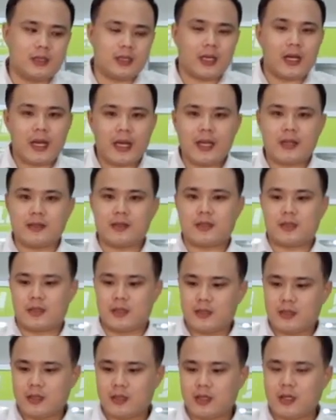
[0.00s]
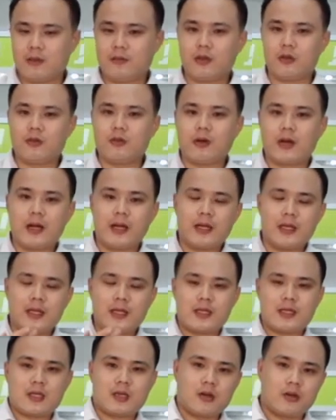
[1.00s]
plans. If you are in
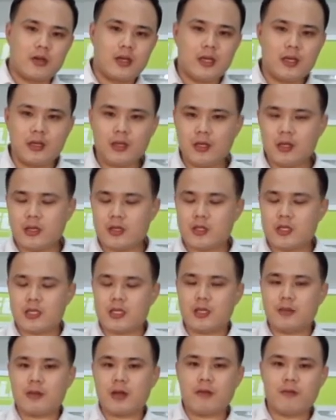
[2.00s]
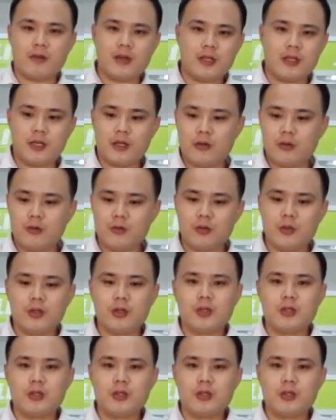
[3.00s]
the screen, see my video.